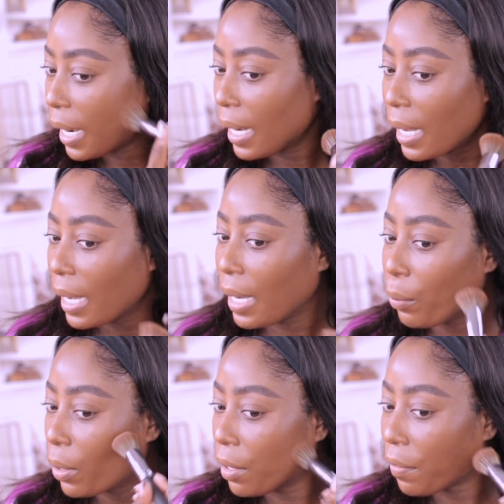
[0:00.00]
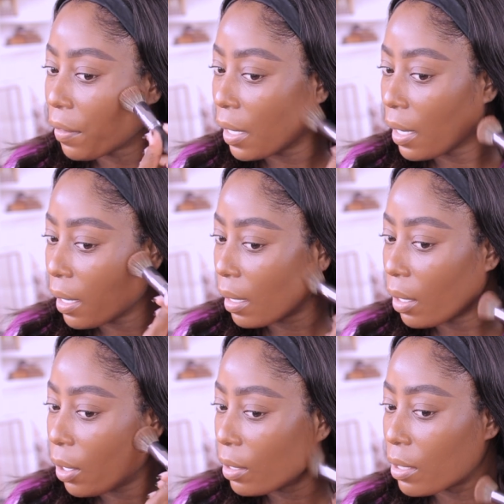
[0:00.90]
and I got one of their
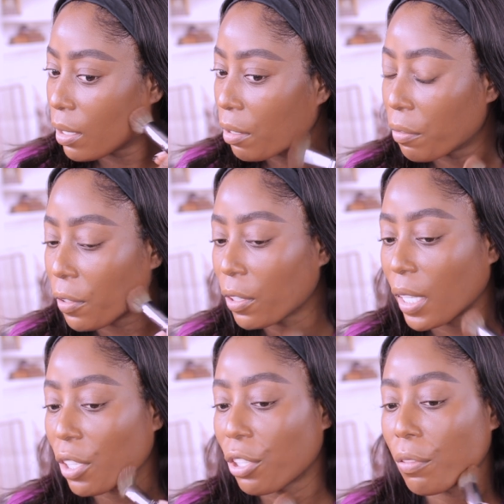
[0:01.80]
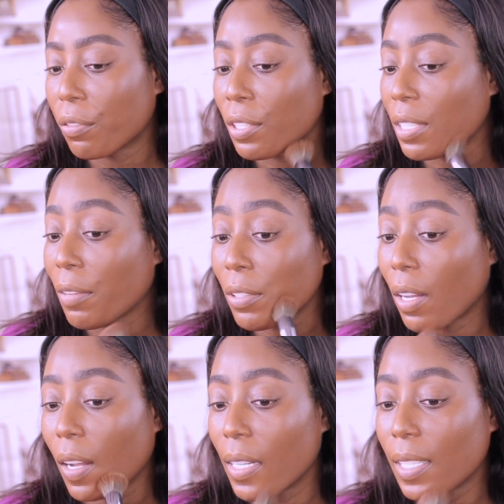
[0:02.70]
Ulta foundation for
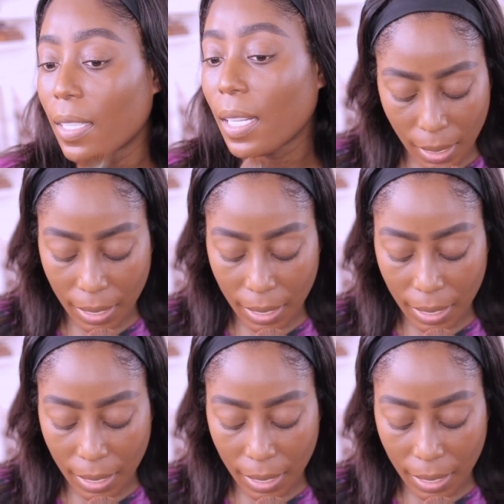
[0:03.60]
$7.